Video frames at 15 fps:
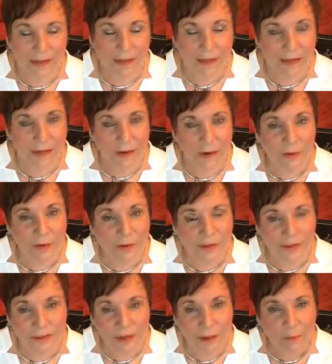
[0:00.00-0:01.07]
And now at the
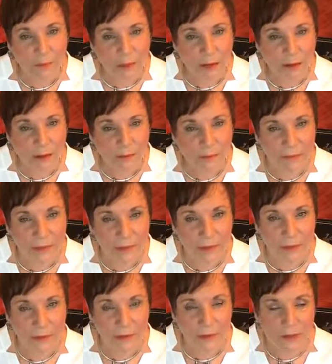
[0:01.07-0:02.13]
same time that
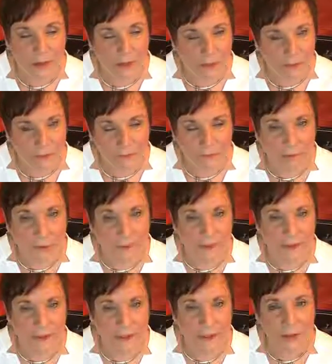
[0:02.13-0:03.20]
you're
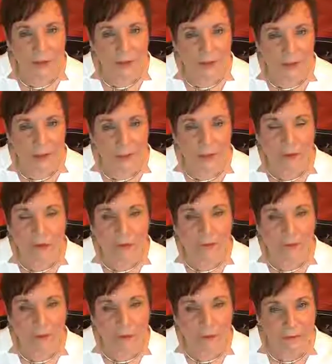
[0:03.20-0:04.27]
focusing on that
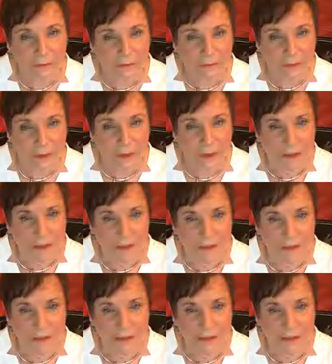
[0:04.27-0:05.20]
beautiful vision